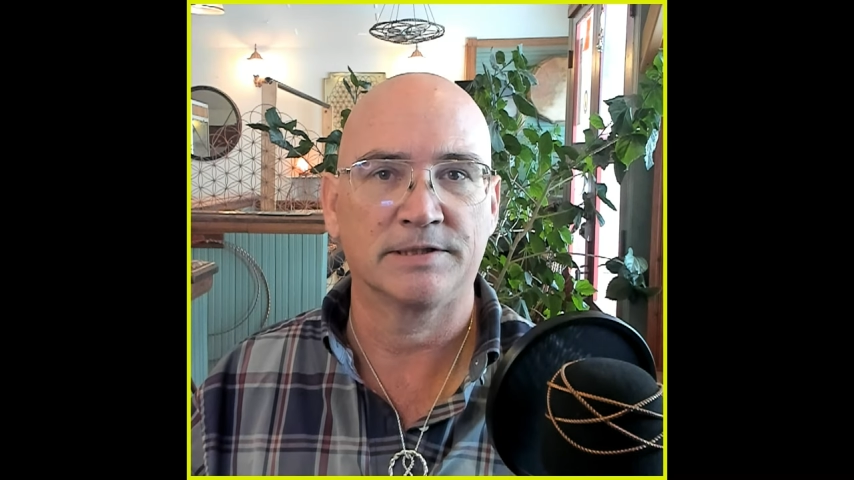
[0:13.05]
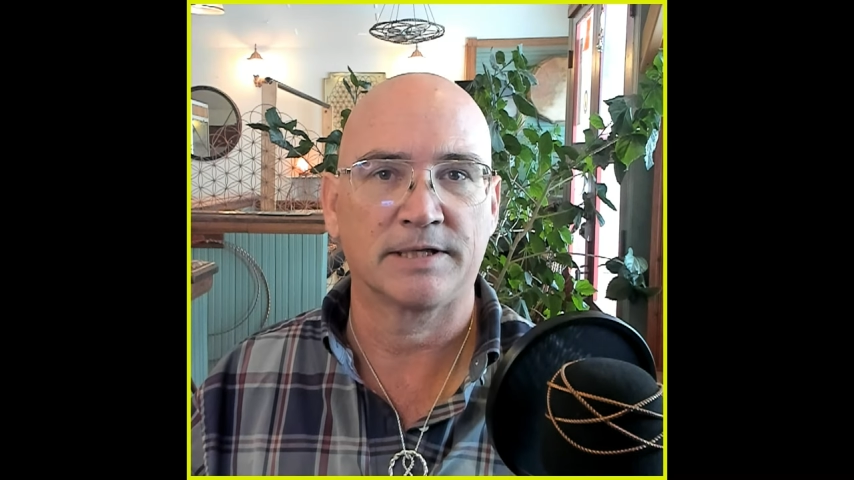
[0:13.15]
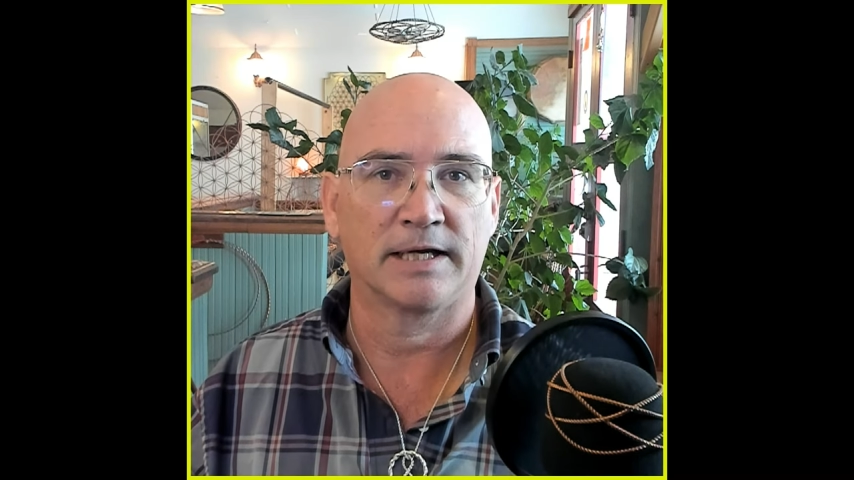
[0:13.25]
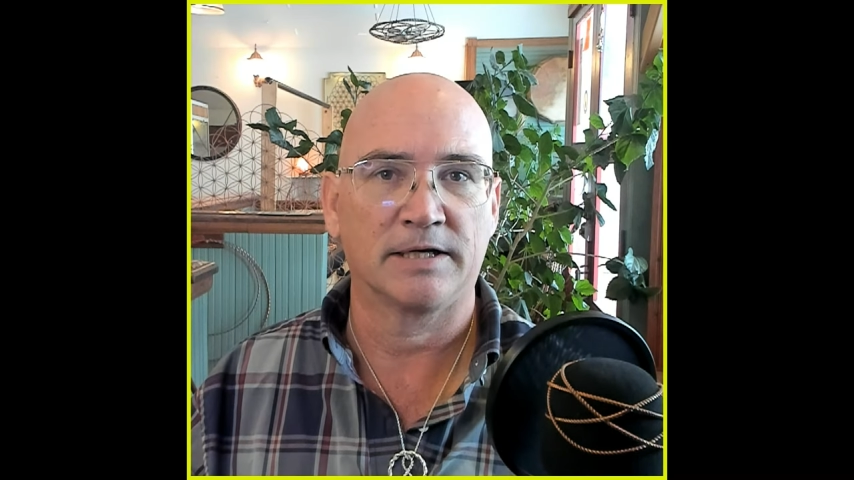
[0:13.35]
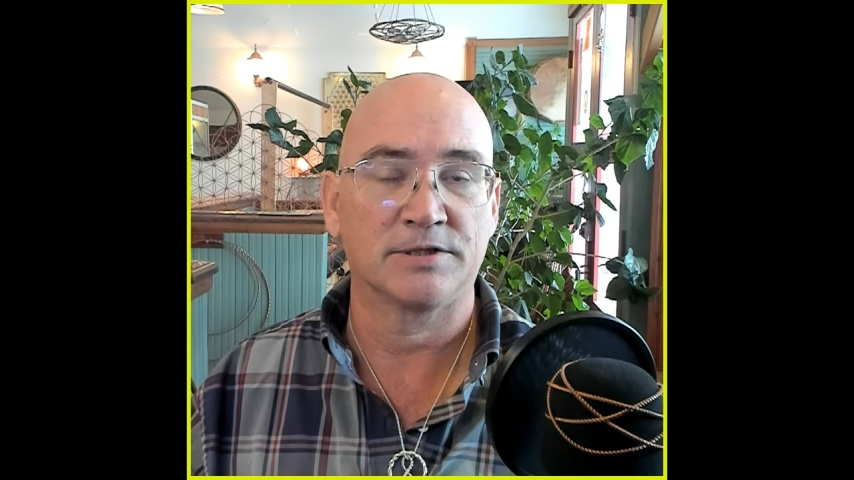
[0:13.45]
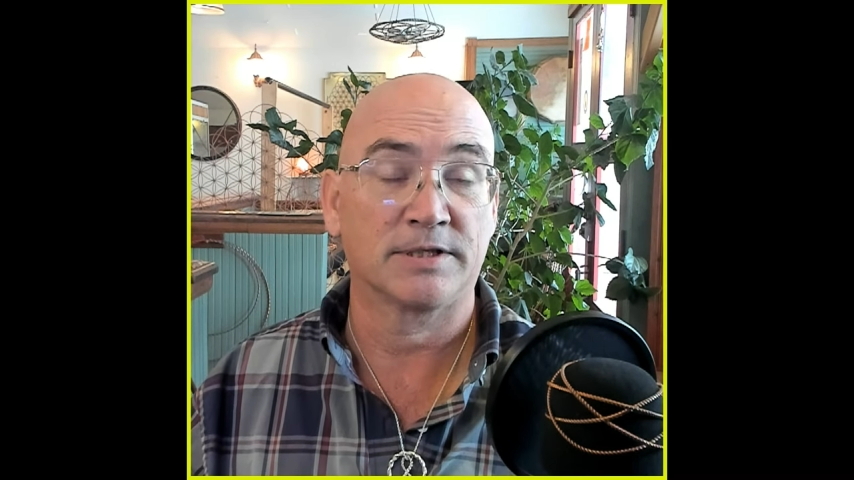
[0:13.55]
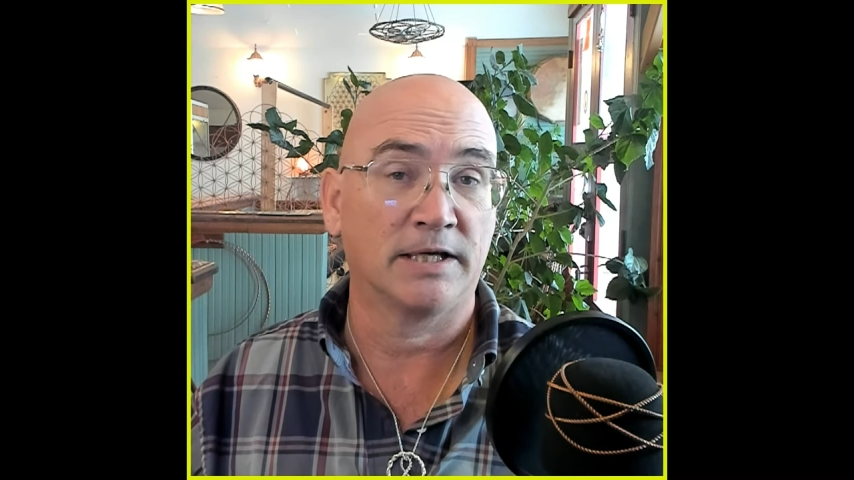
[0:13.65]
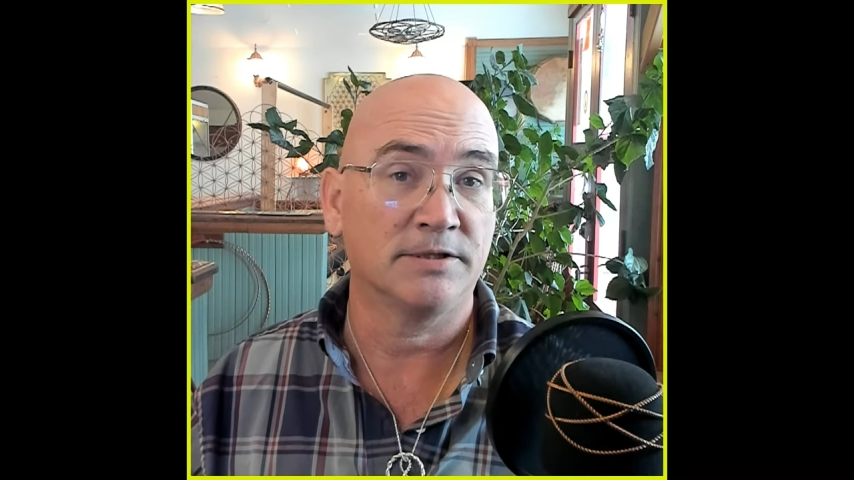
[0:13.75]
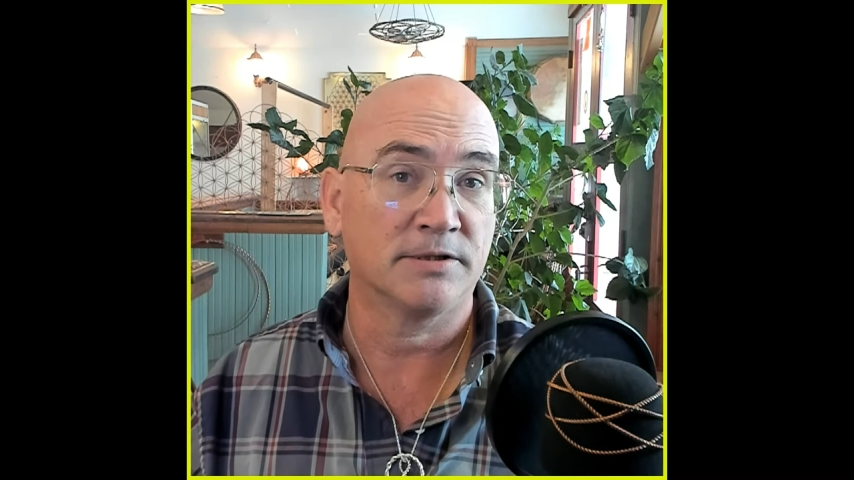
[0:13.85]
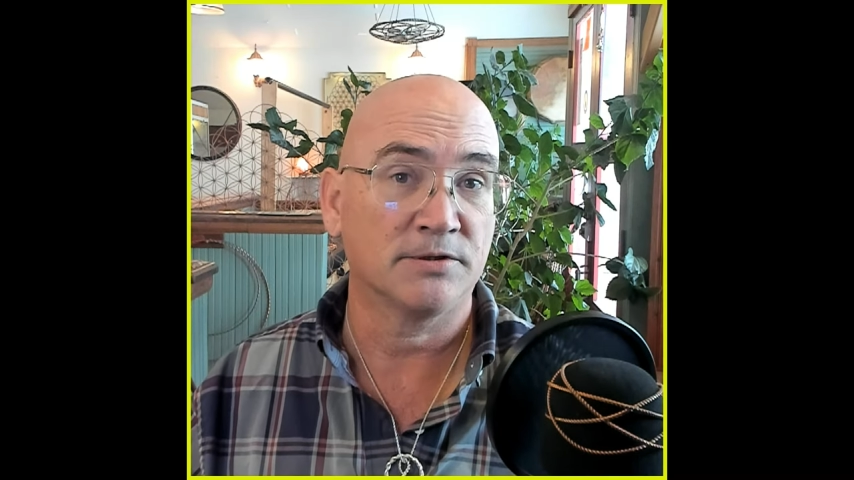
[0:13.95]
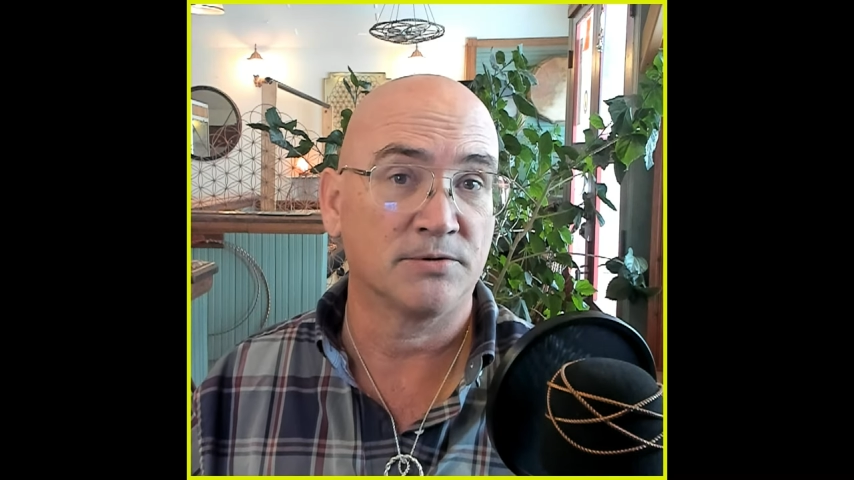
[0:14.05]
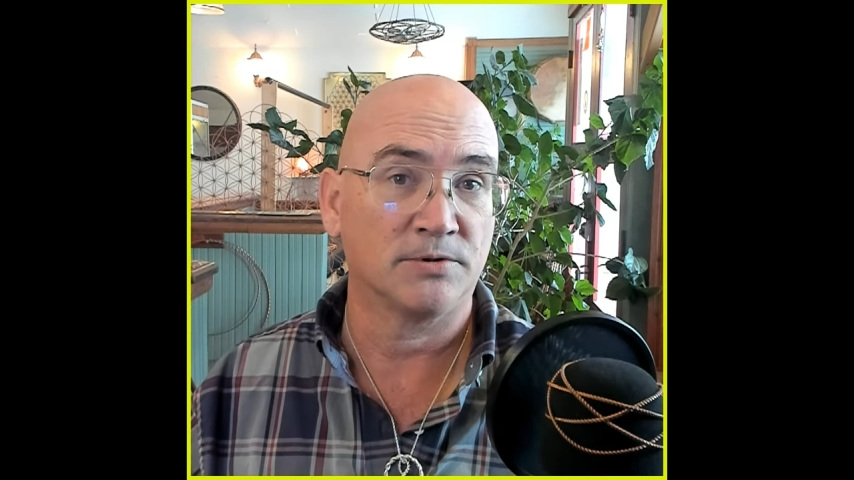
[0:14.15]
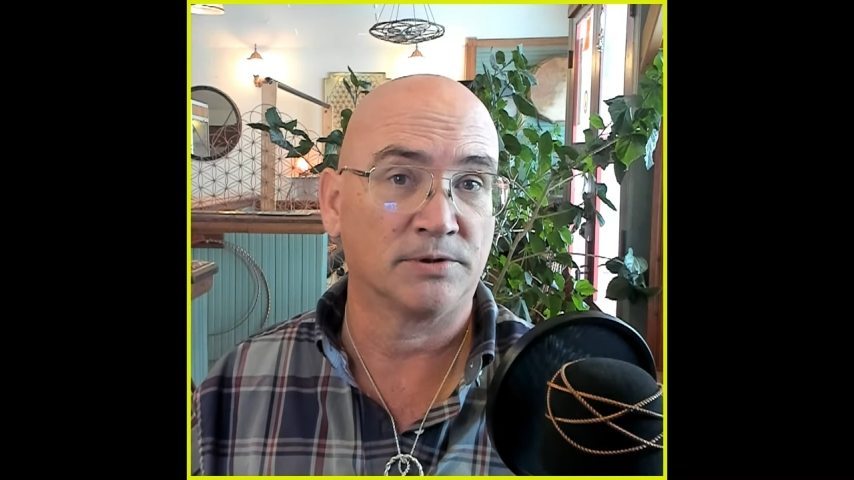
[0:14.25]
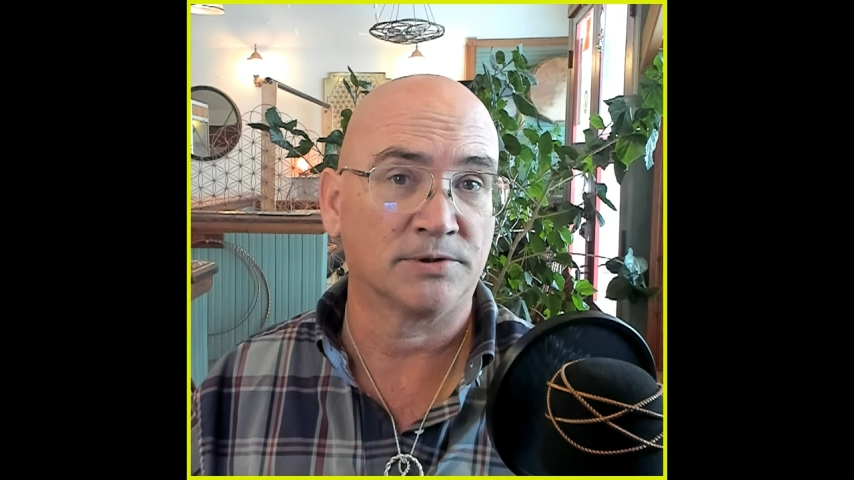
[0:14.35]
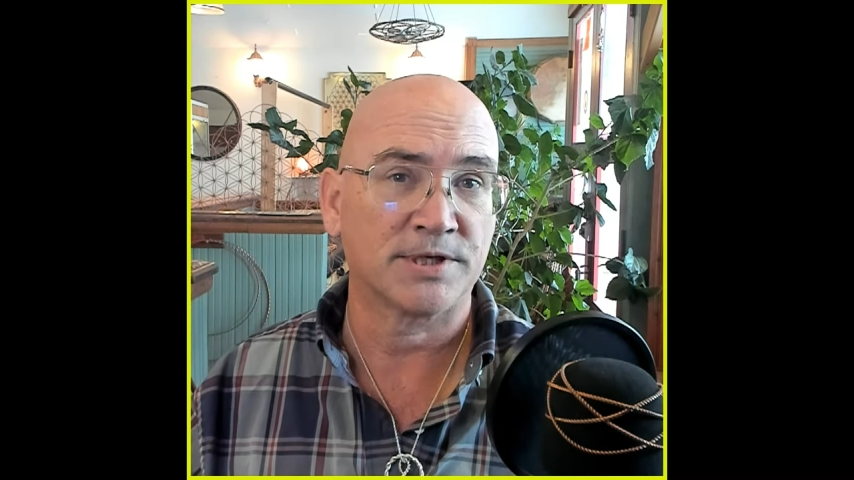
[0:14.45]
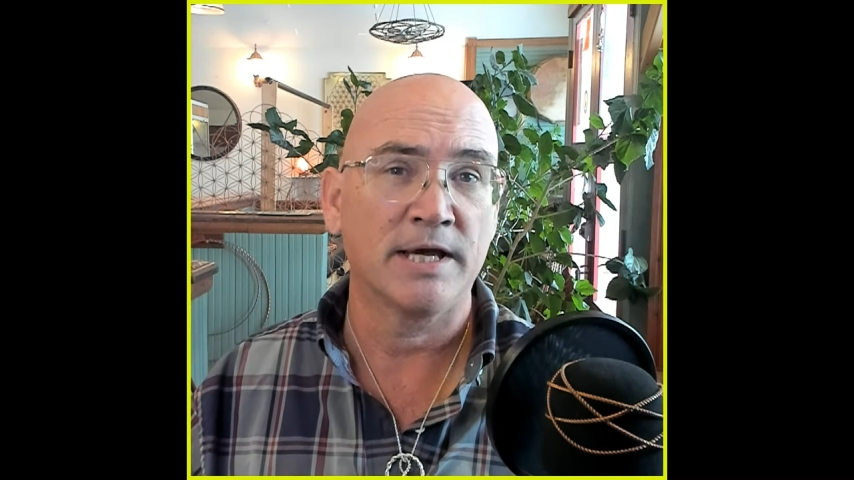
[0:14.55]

Sage tensor tools